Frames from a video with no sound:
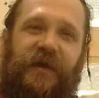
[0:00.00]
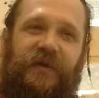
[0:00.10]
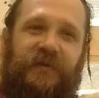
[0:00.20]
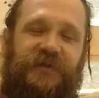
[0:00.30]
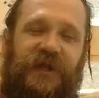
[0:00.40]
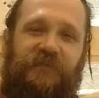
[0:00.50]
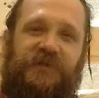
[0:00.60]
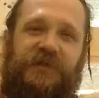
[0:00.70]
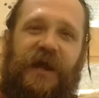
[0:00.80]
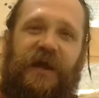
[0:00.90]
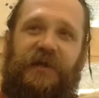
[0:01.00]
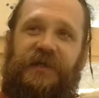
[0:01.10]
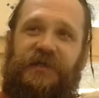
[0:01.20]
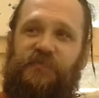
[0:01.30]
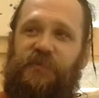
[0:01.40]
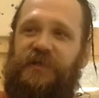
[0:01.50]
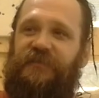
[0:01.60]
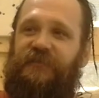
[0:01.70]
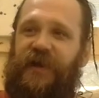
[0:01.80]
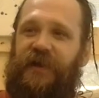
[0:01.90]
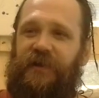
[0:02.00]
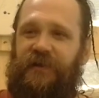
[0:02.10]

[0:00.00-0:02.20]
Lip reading: way. His name's Terry. He spins